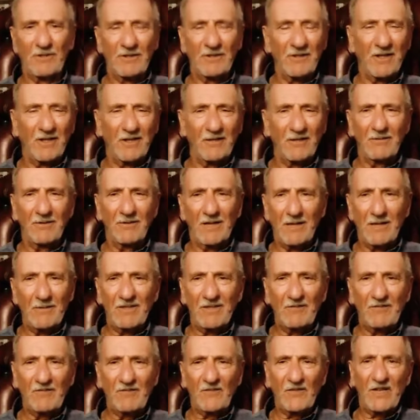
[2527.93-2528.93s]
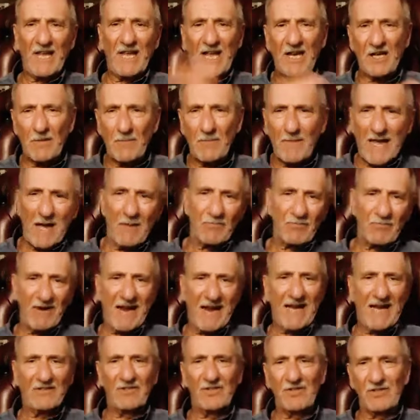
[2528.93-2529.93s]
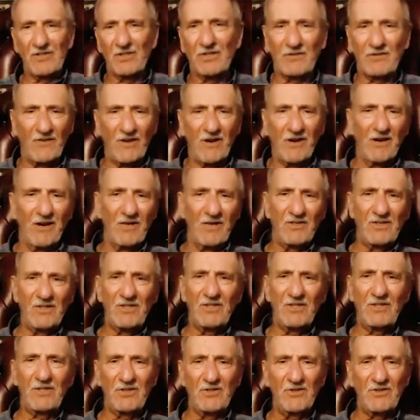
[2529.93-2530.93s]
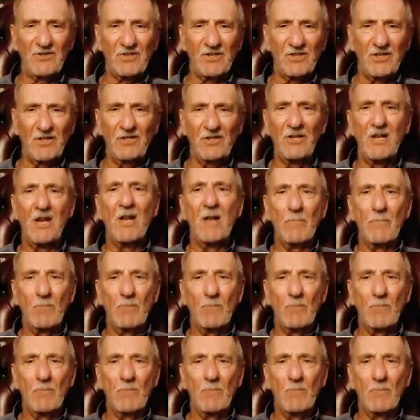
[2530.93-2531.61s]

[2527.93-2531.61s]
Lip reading: You know, I mean, forget about practice as far as this is concerned,